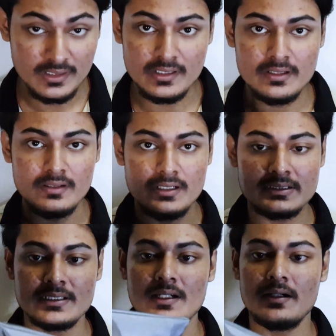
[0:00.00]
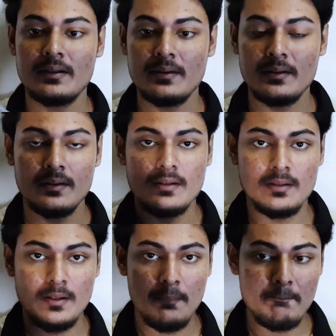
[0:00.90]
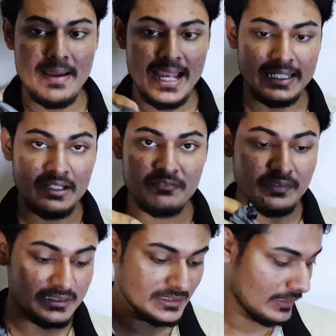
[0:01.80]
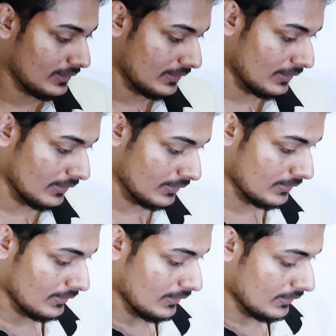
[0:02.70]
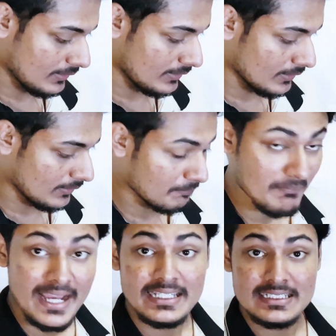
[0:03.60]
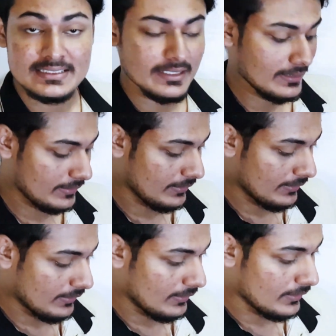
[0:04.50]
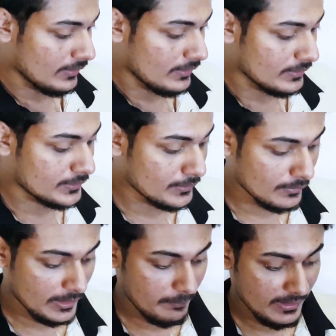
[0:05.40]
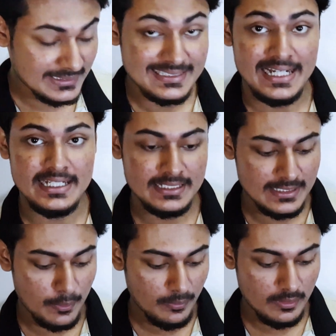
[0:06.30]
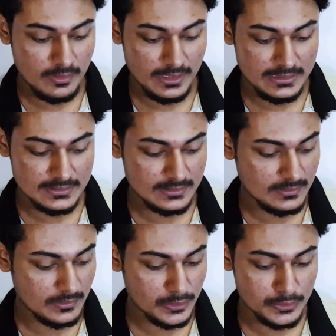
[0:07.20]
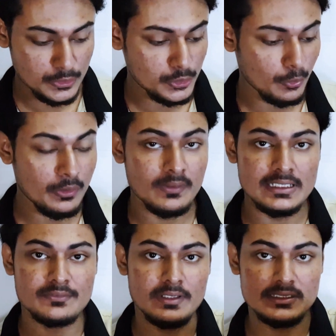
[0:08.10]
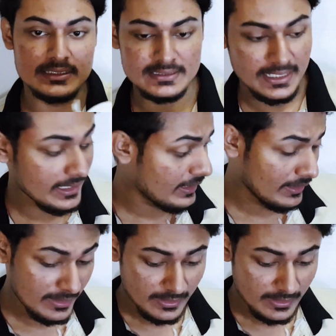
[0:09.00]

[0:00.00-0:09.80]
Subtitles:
here is the bag in which the mic is there. So let me slide it down and just to show you guys what is inside it.